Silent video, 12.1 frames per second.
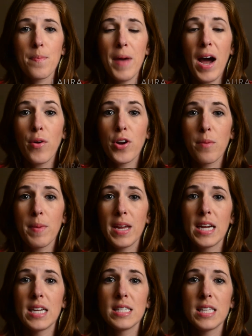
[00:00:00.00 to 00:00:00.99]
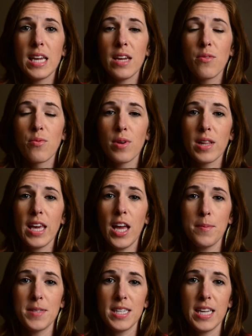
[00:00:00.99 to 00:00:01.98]
powder because it really
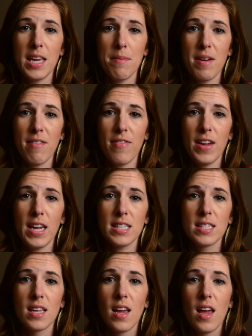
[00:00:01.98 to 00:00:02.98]
helps to keep my face